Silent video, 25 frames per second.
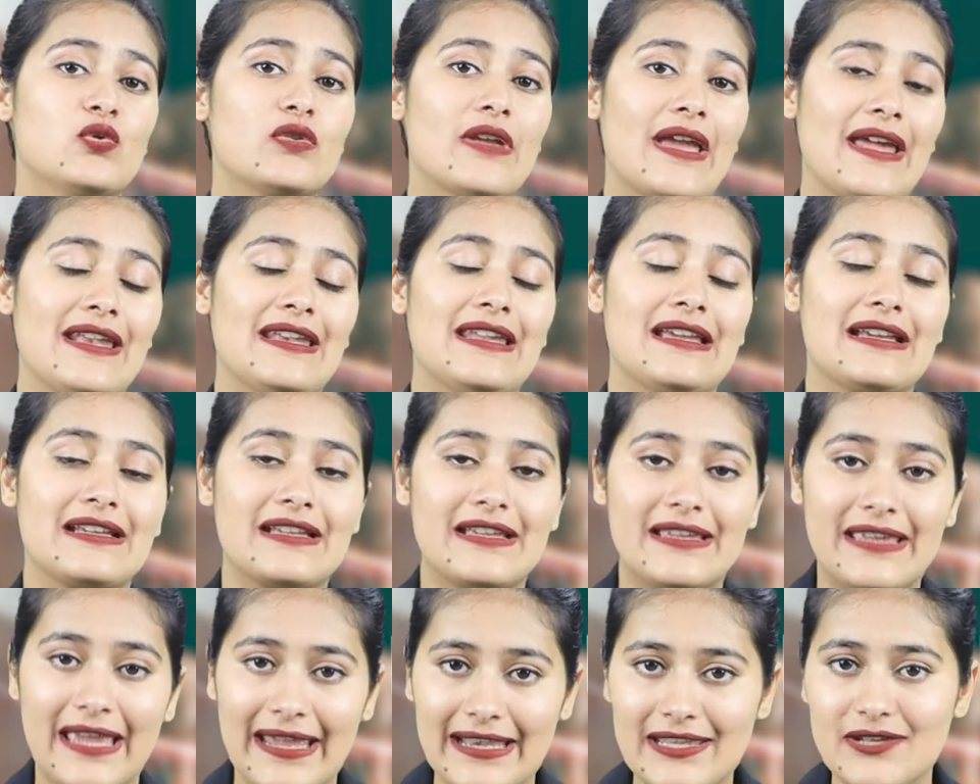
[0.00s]
you can
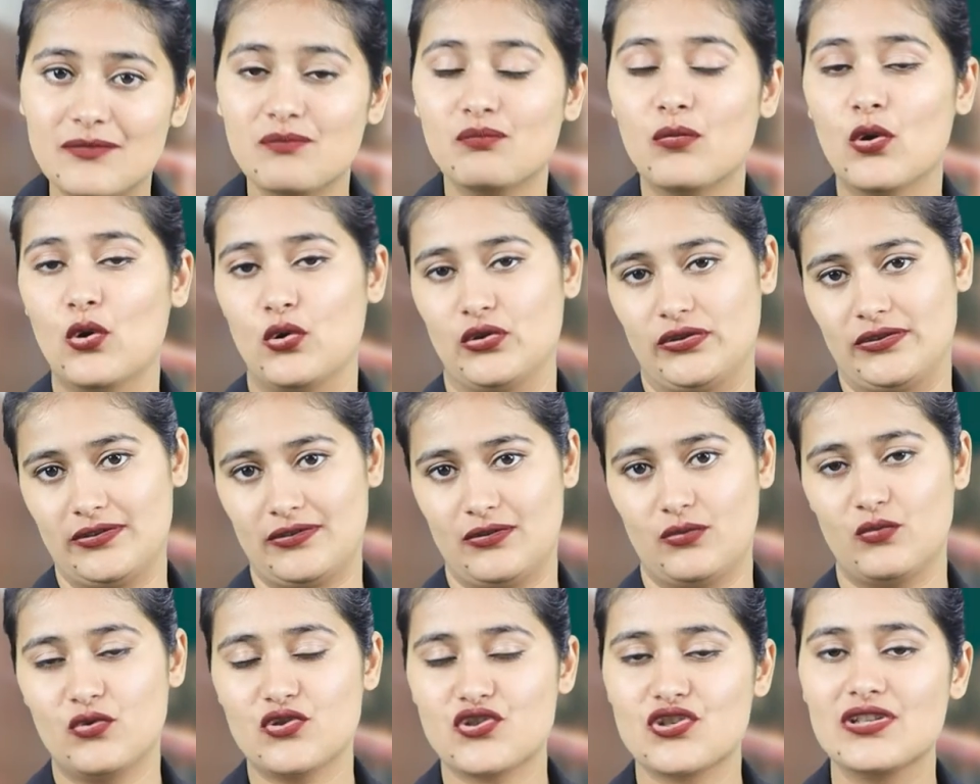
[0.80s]
get both,
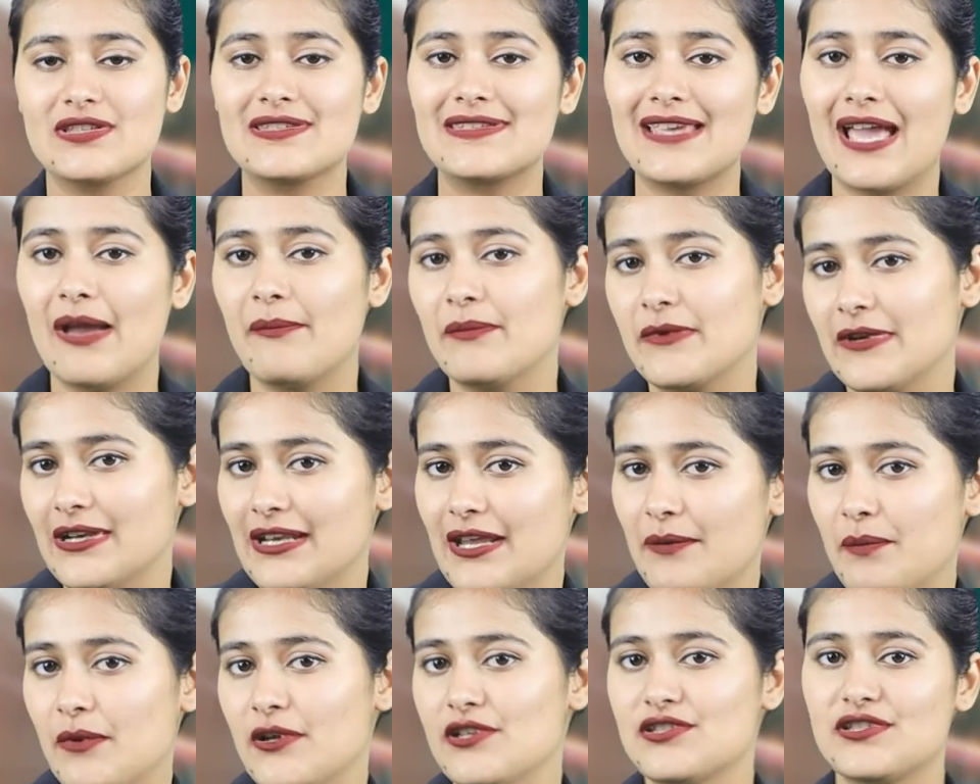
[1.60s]
which is
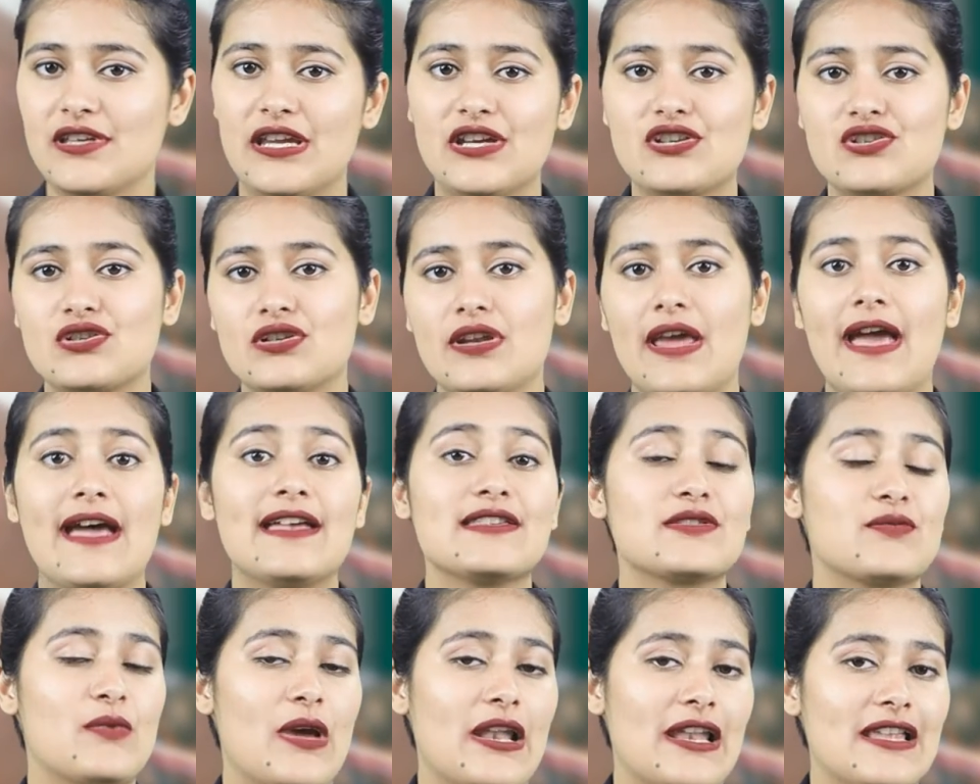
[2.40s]
capital appreciation
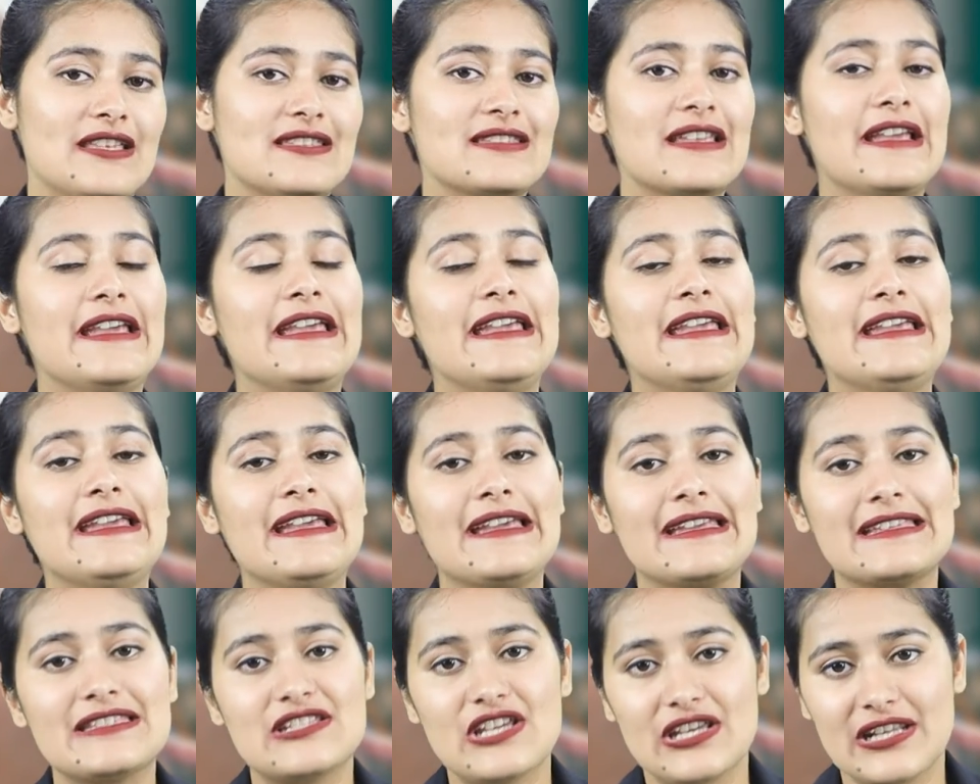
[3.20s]
as well as
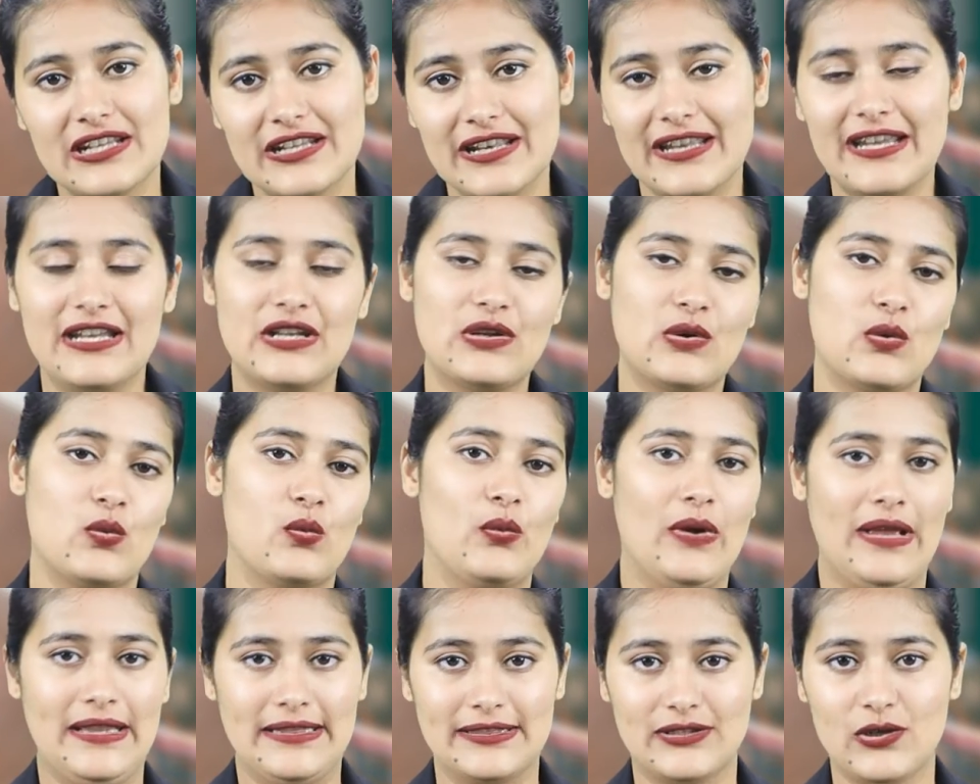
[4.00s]
generate
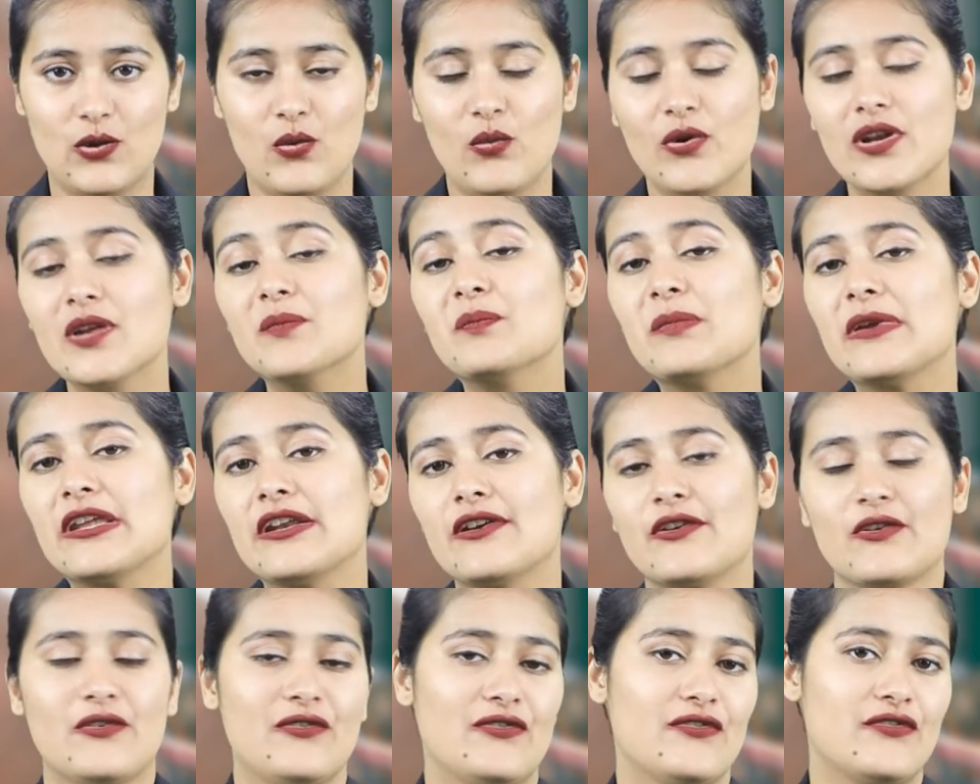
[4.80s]
wealth over a
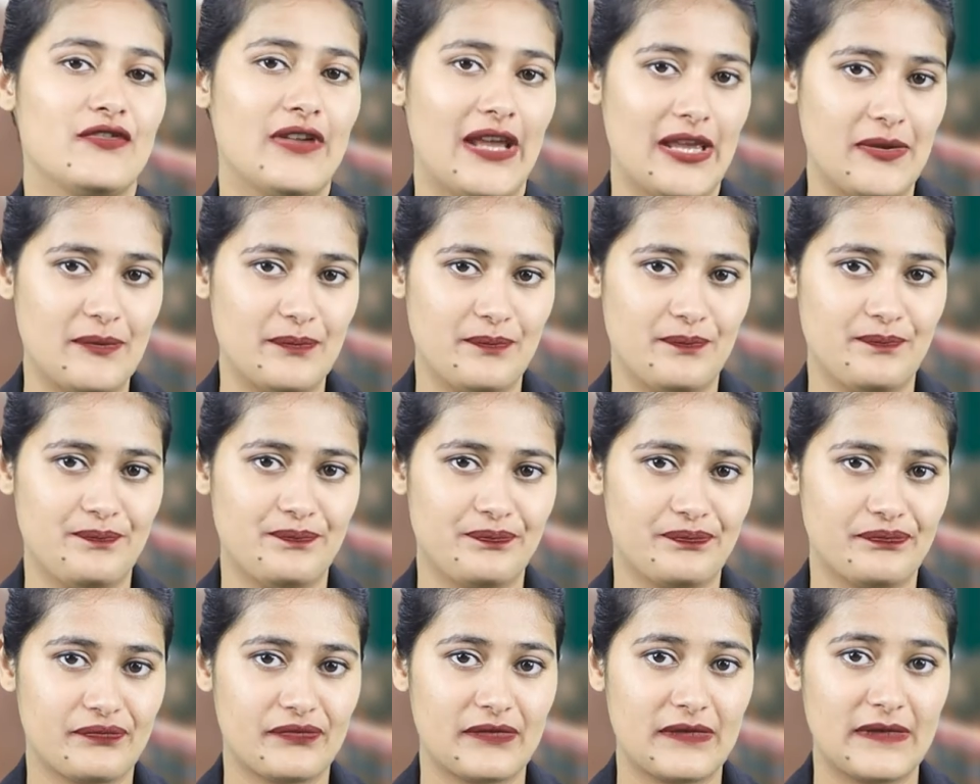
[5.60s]
period of time.
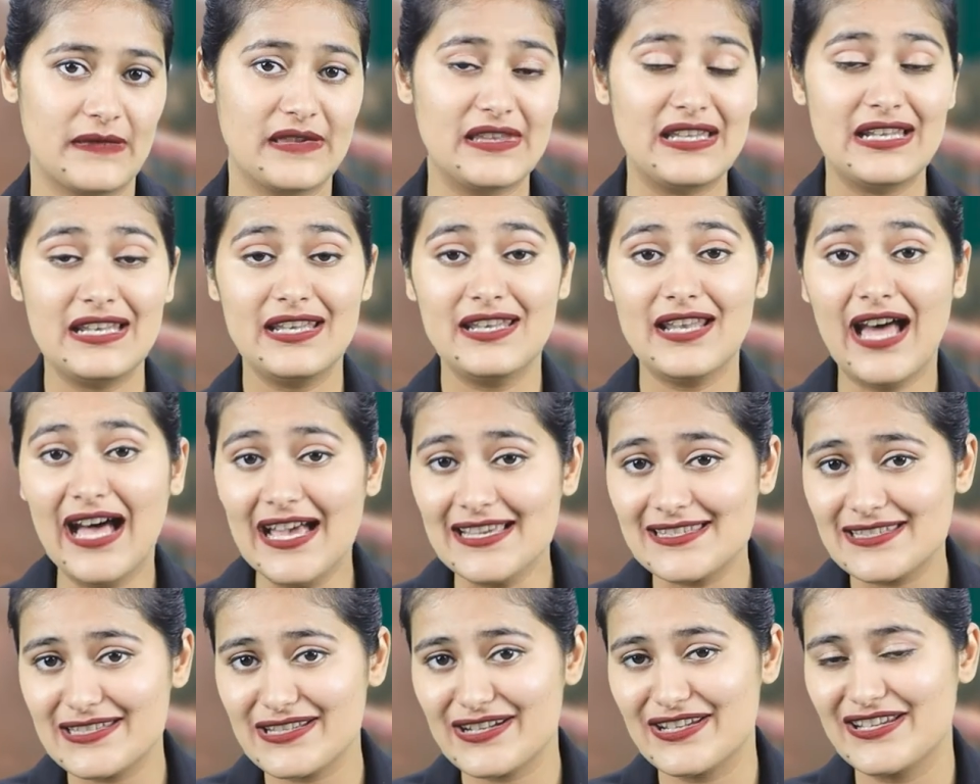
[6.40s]
The
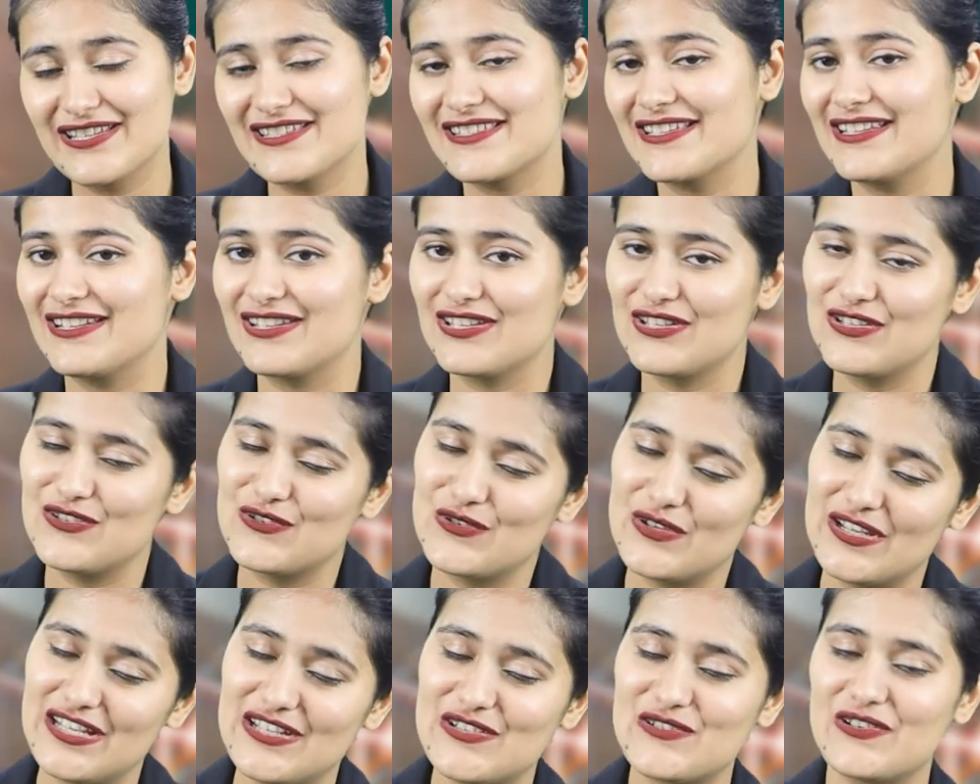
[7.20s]
last reason
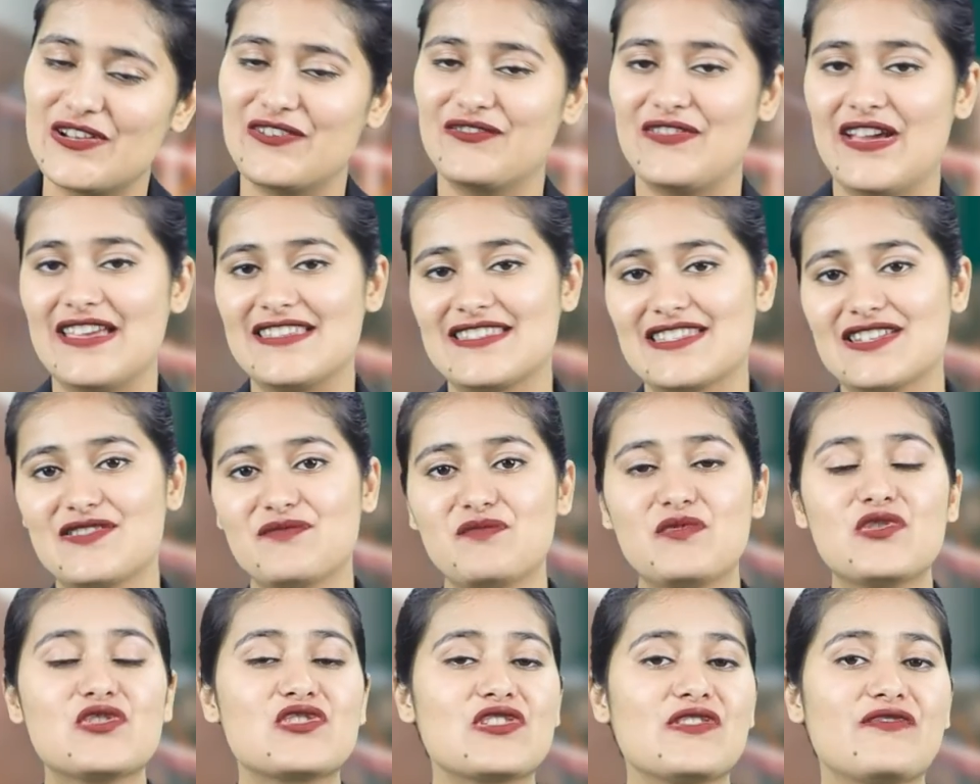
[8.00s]
you need to invest
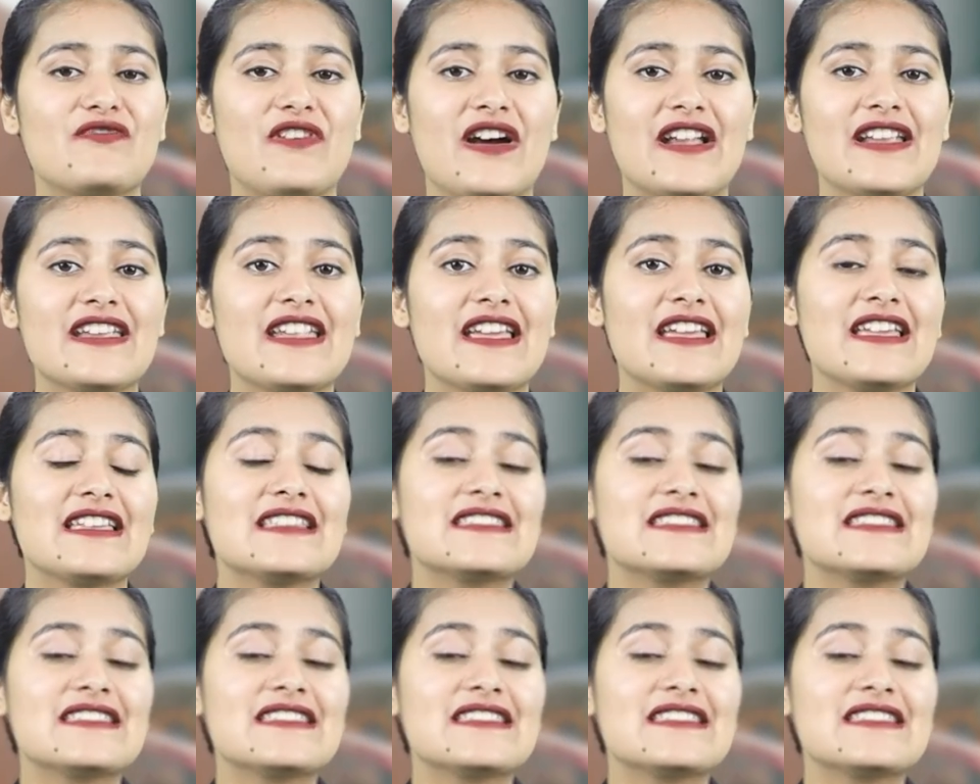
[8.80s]
in mutual fund